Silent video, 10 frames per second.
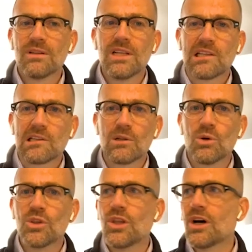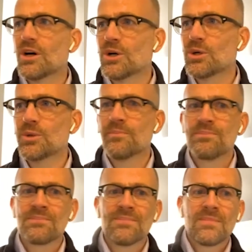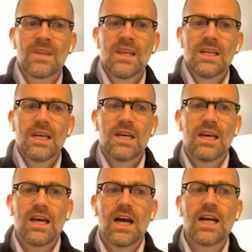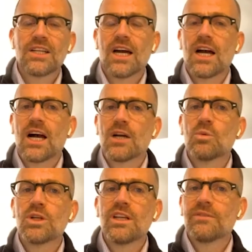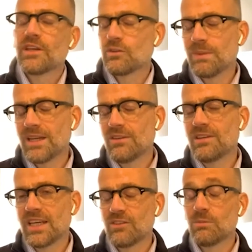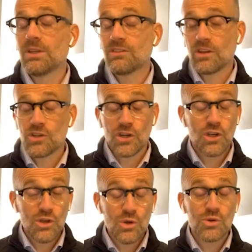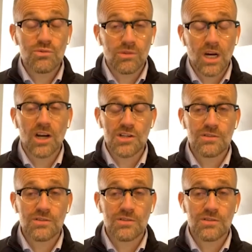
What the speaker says: little or no. I wouldn't have expected there to be such a huge rush